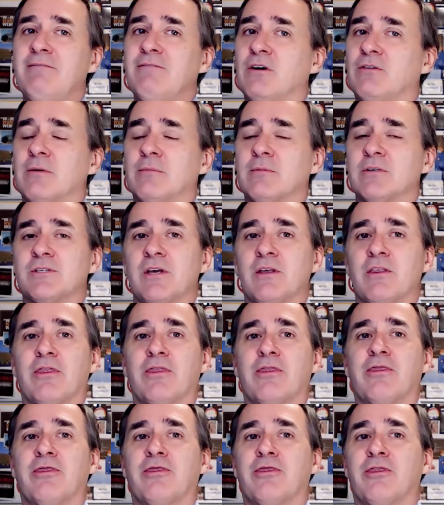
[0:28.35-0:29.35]
November's at
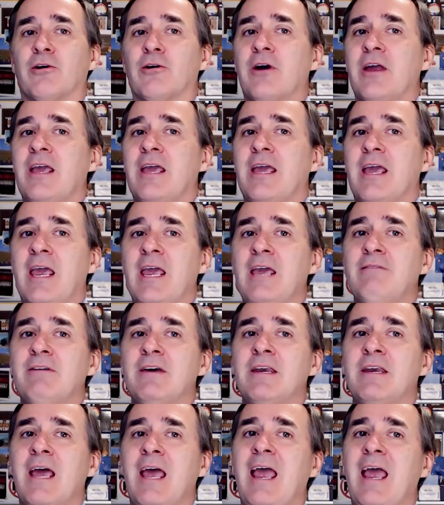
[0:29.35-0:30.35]
30
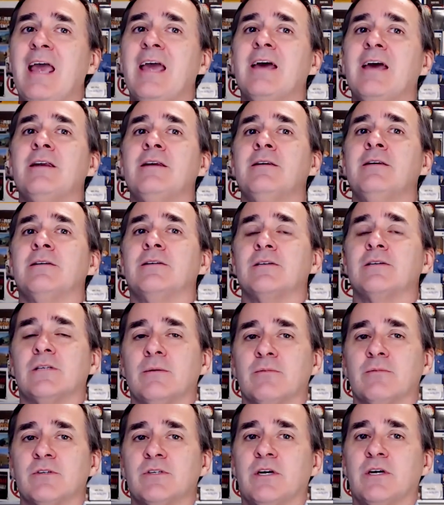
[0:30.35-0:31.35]
even, and
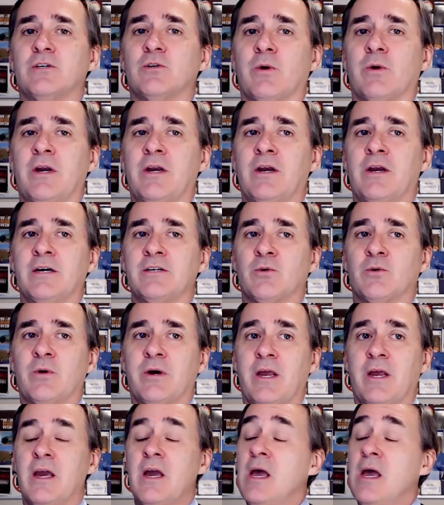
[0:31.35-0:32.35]
December's at
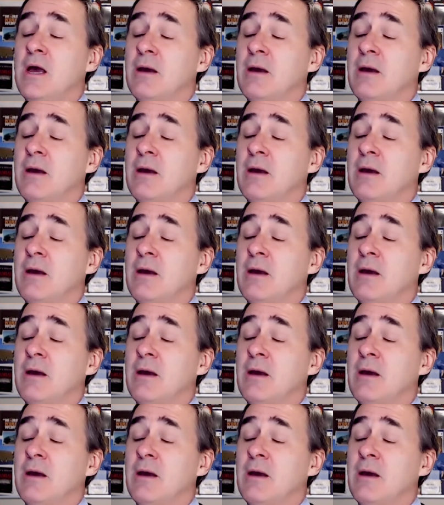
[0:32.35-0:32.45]
29.20.